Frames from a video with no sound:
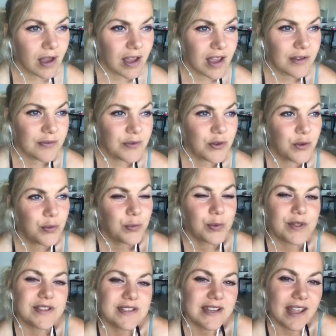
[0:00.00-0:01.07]
if you
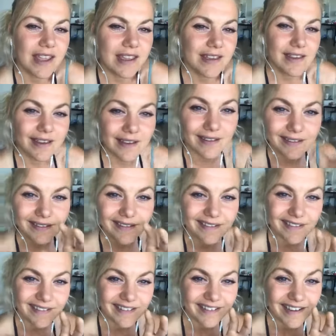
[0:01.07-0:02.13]
would take
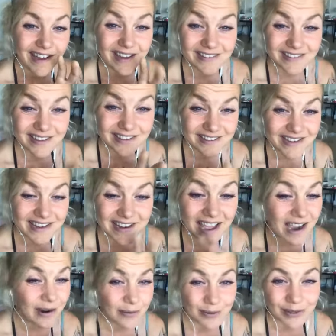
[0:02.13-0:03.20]
an
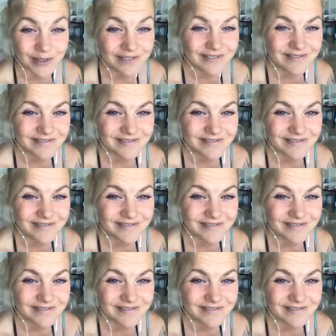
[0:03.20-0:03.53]
hour